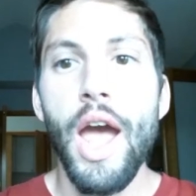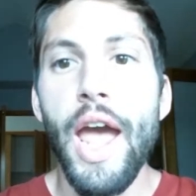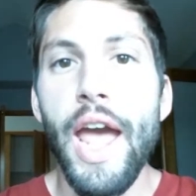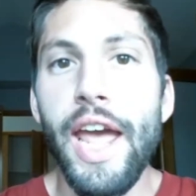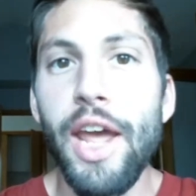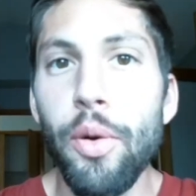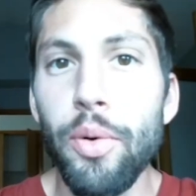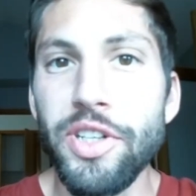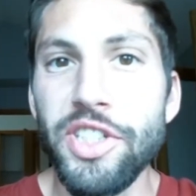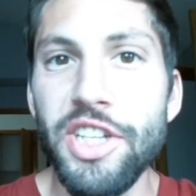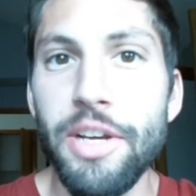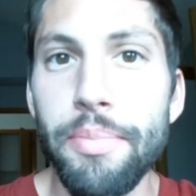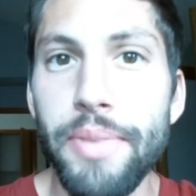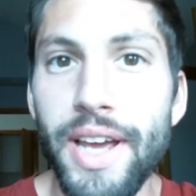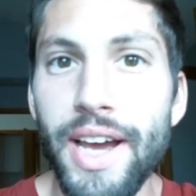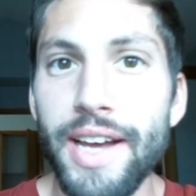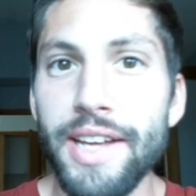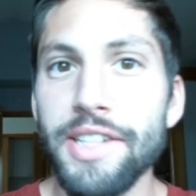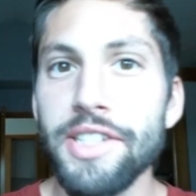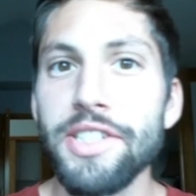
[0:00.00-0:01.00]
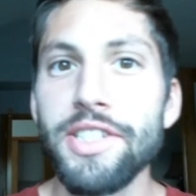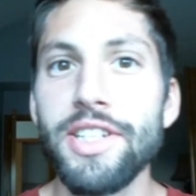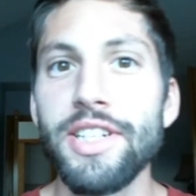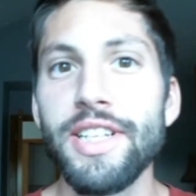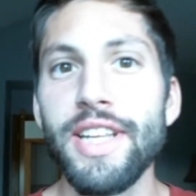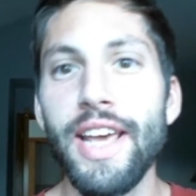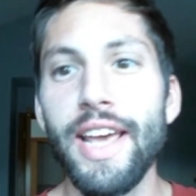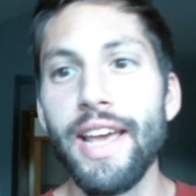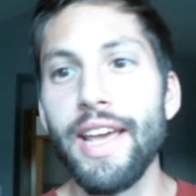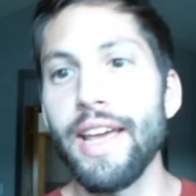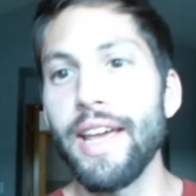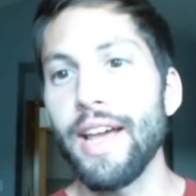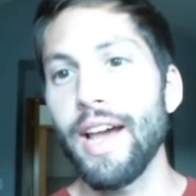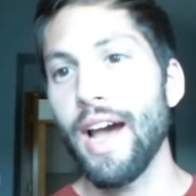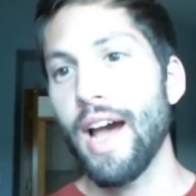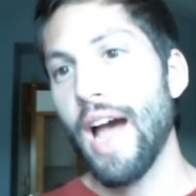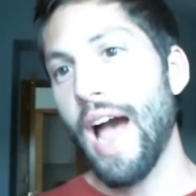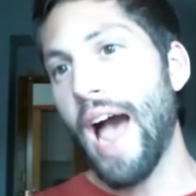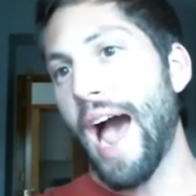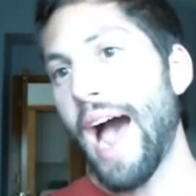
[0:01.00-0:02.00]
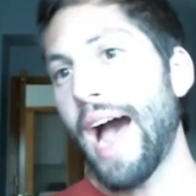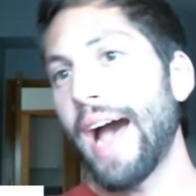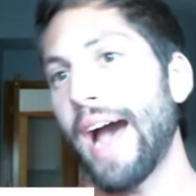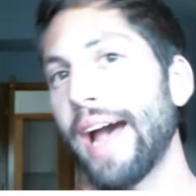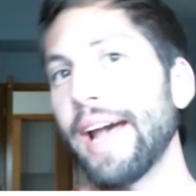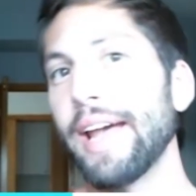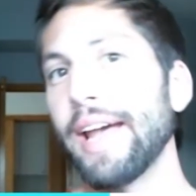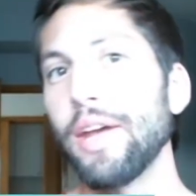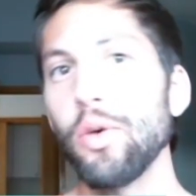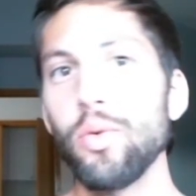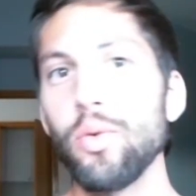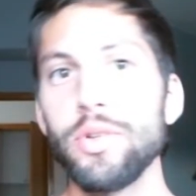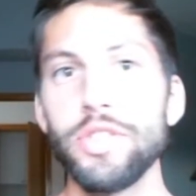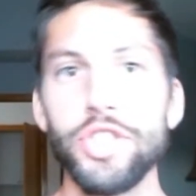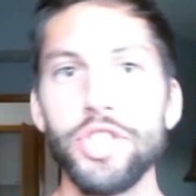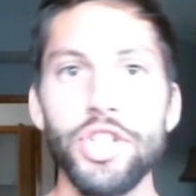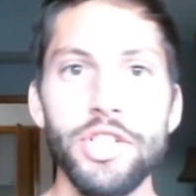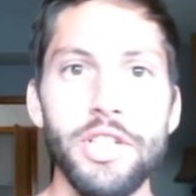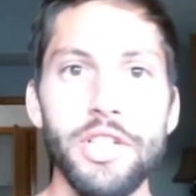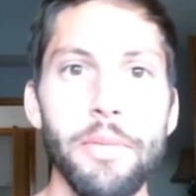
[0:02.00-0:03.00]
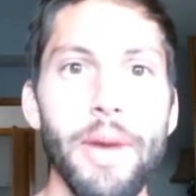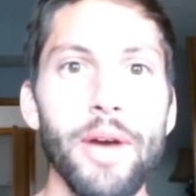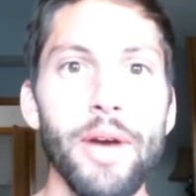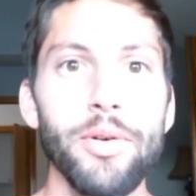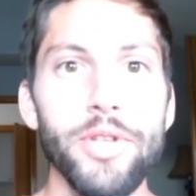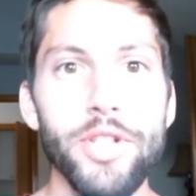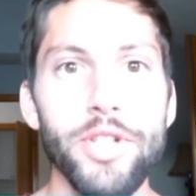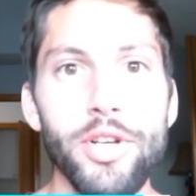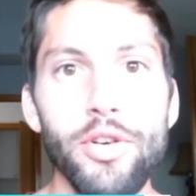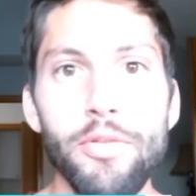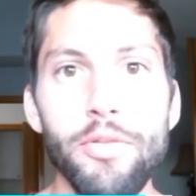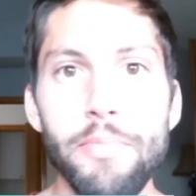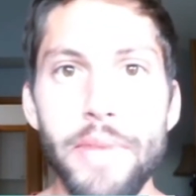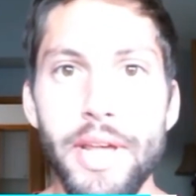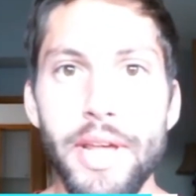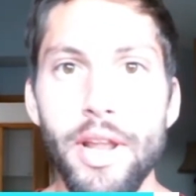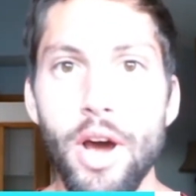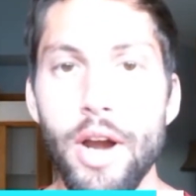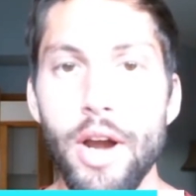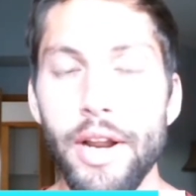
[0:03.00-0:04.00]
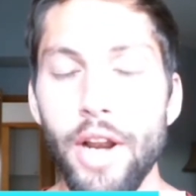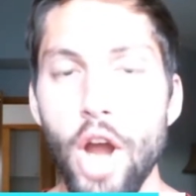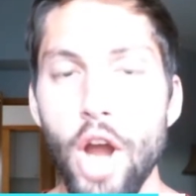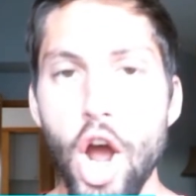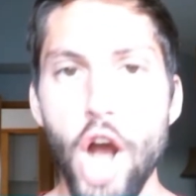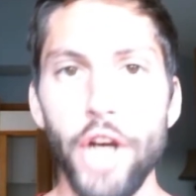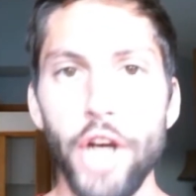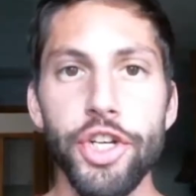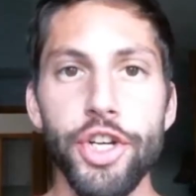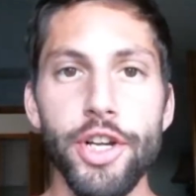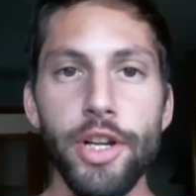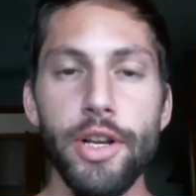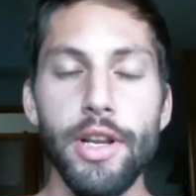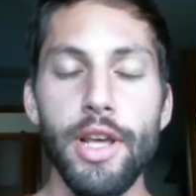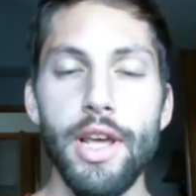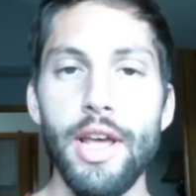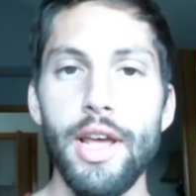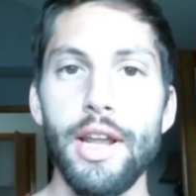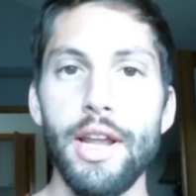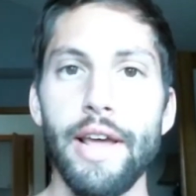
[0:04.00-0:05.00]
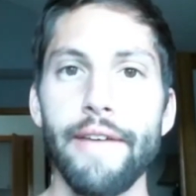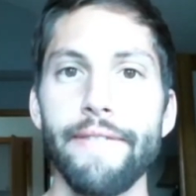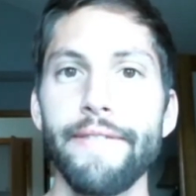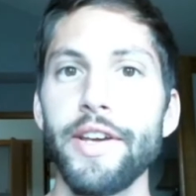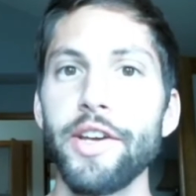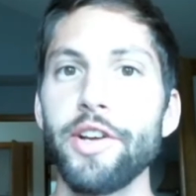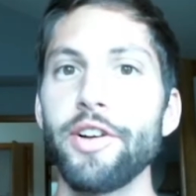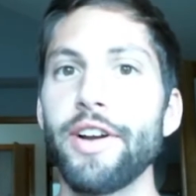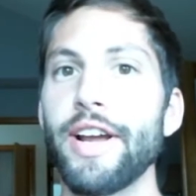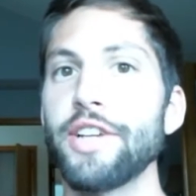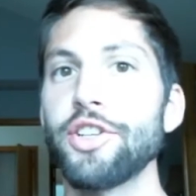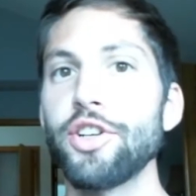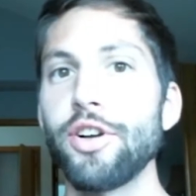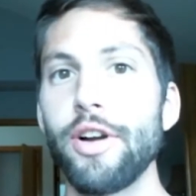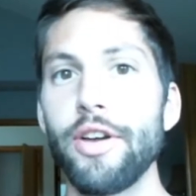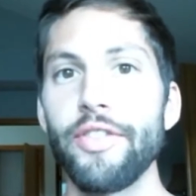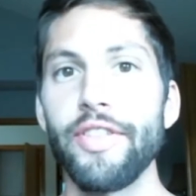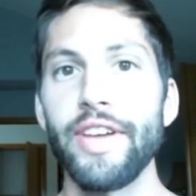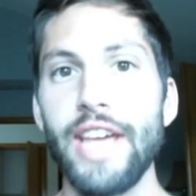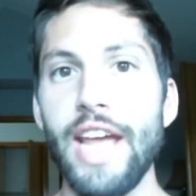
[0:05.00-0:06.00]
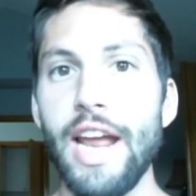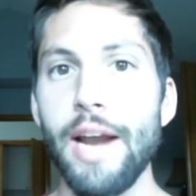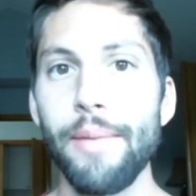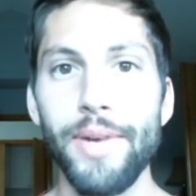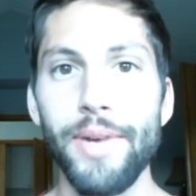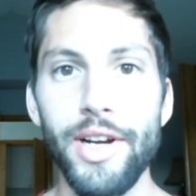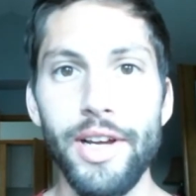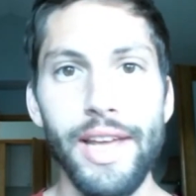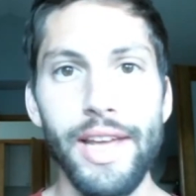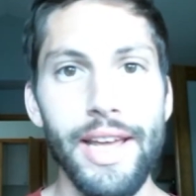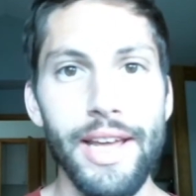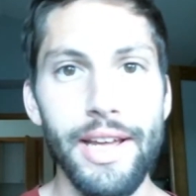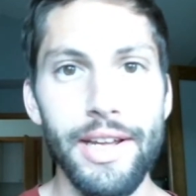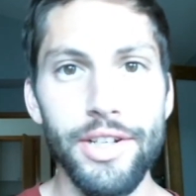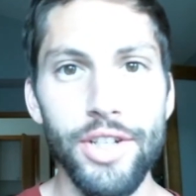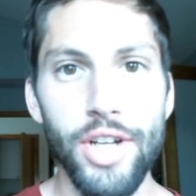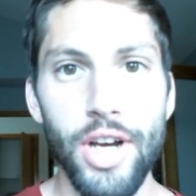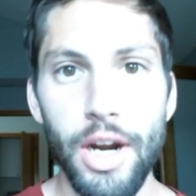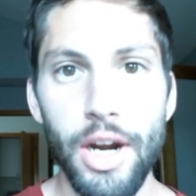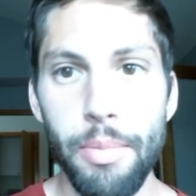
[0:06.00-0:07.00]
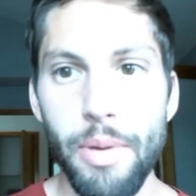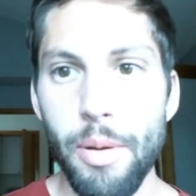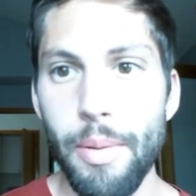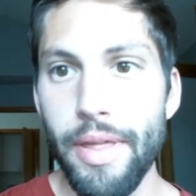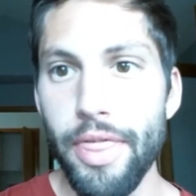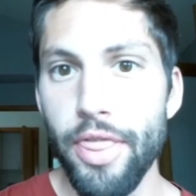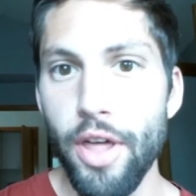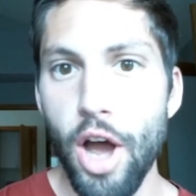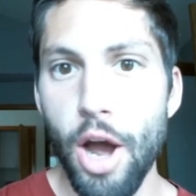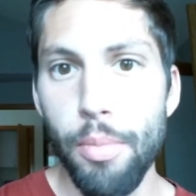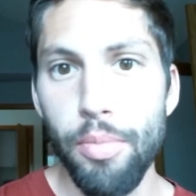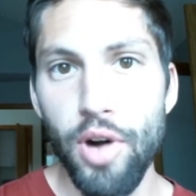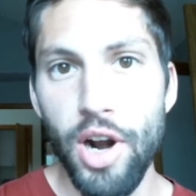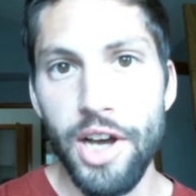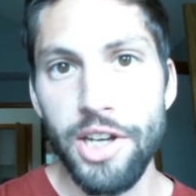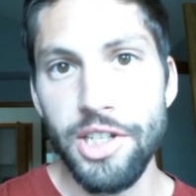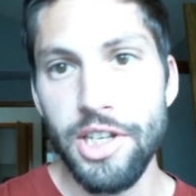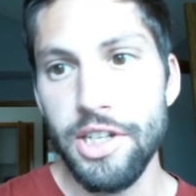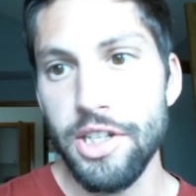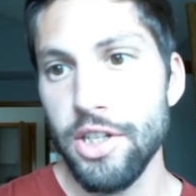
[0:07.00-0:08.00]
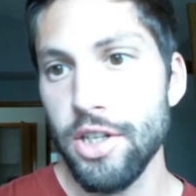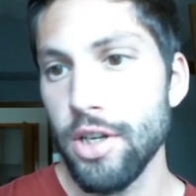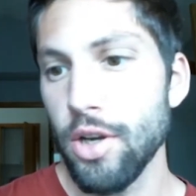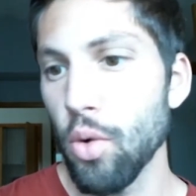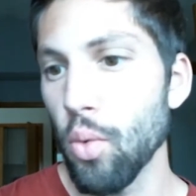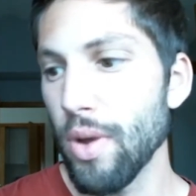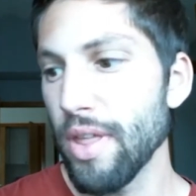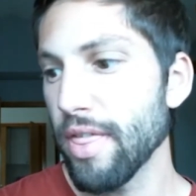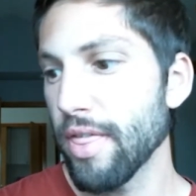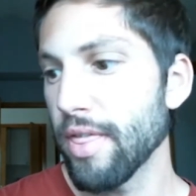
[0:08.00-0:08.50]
Hey, what's up, guys? Today, I was just about to bid on an auction, and I figured I'd turn on the camera and talk about my thought process with